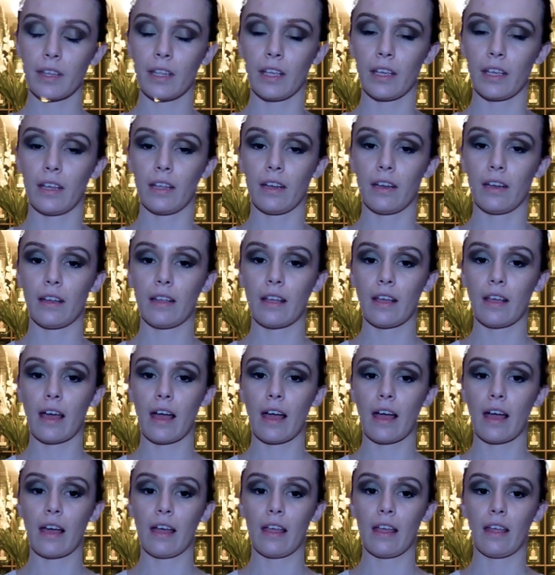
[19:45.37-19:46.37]
It
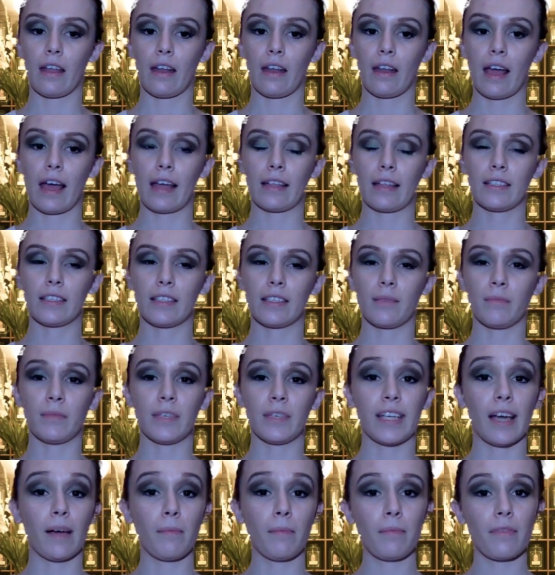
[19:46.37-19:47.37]
adds some
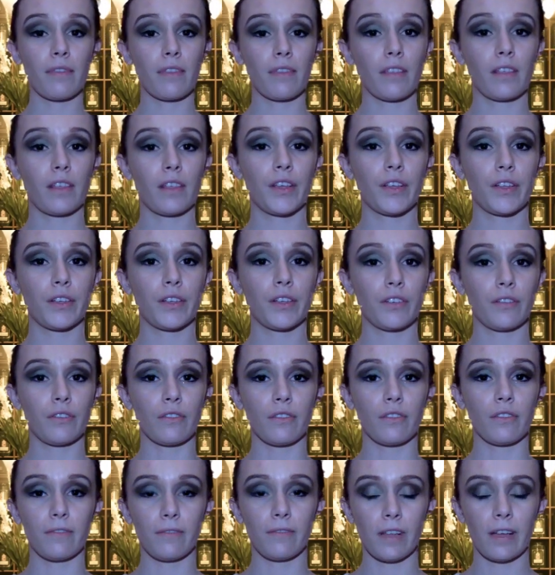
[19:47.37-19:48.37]
depth to
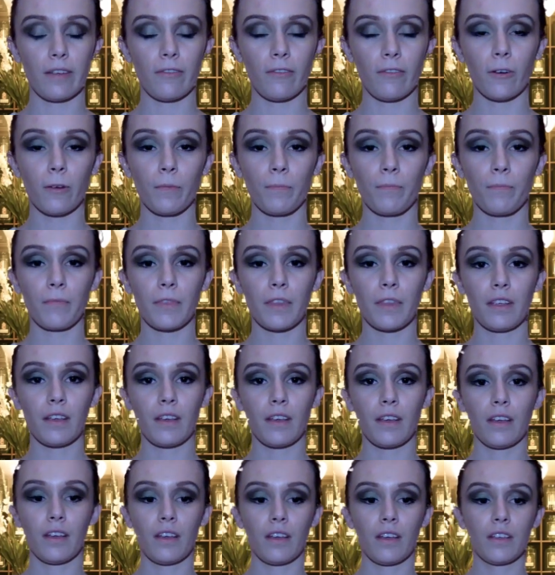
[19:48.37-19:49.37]
the flavor,
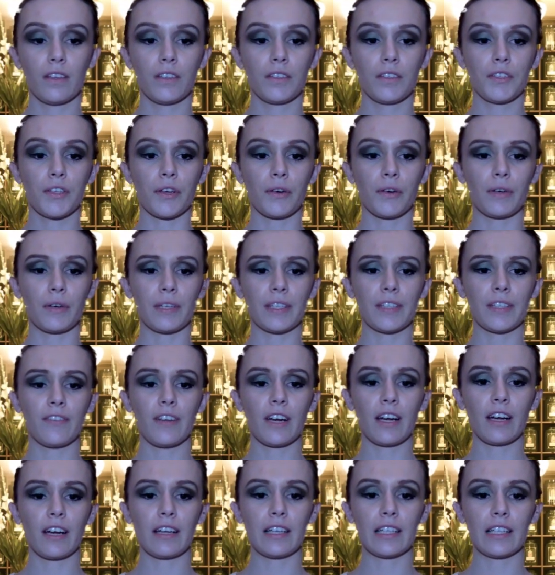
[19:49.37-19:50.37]
so it's
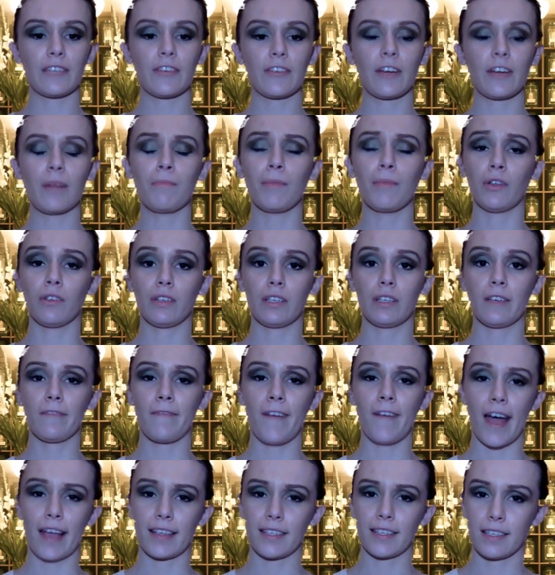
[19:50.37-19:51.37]
very
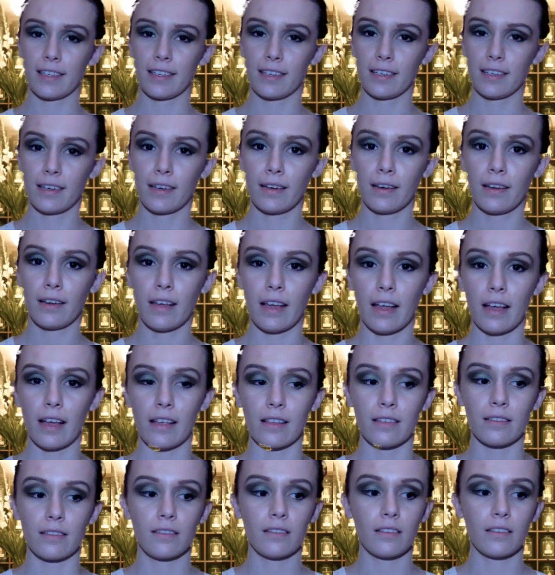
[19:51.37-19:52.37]
multifaceted
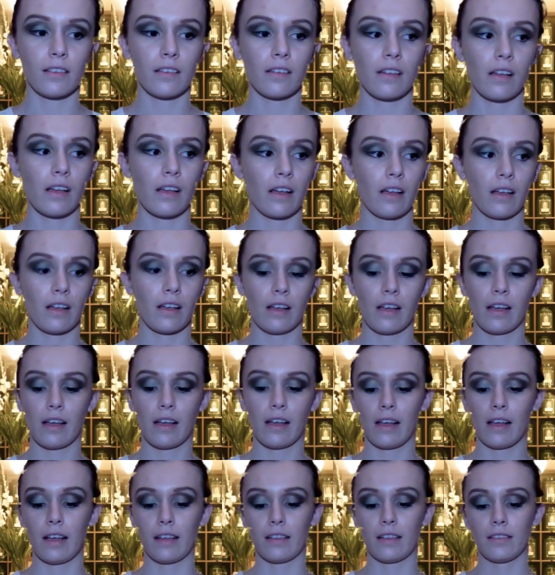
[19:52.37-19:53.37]
as
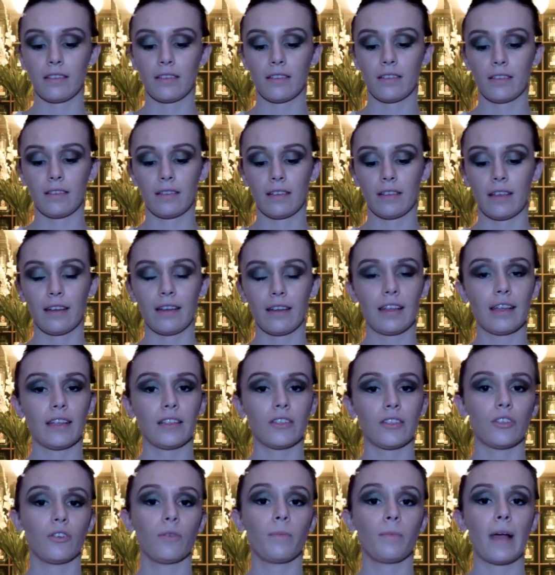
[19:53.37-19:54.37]
it
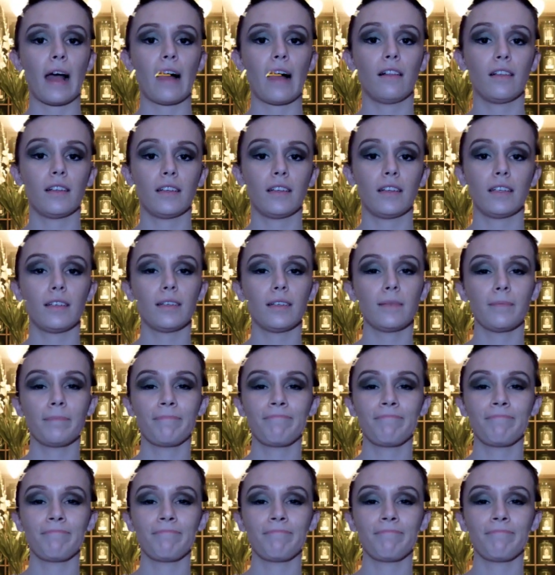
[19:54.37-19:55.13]
hits your palate.